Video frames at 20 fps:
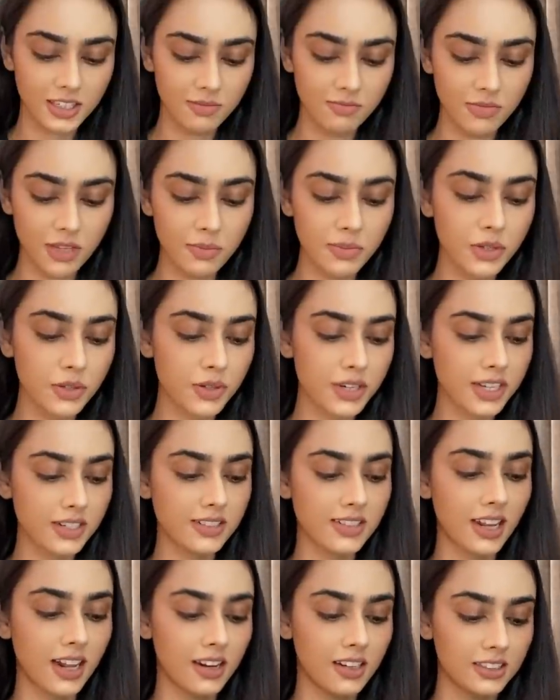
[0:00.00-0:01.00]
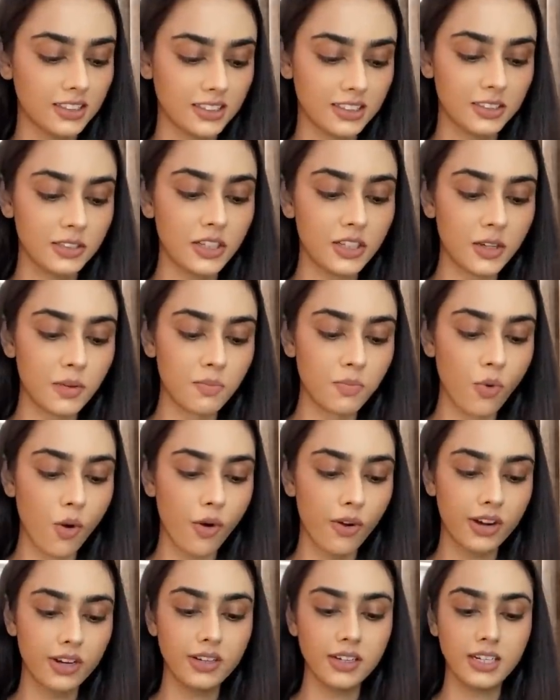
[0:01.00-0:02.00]
Maybe you can tell us
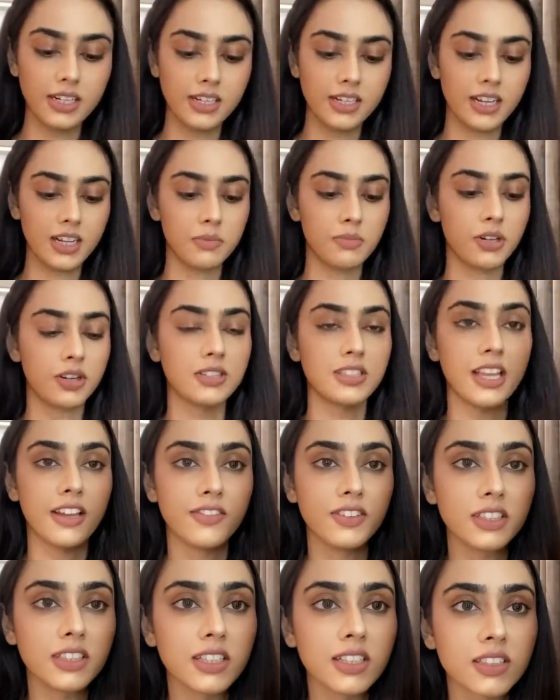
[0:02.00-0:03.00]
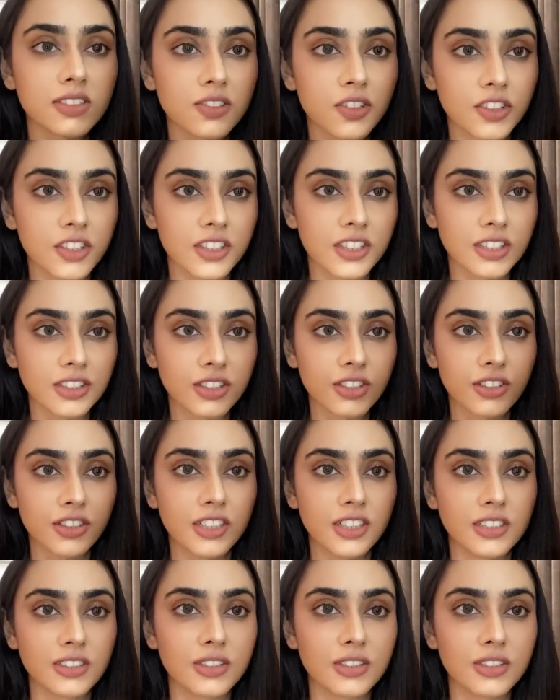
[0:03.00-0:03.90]
more in detail because everything is written in Korean,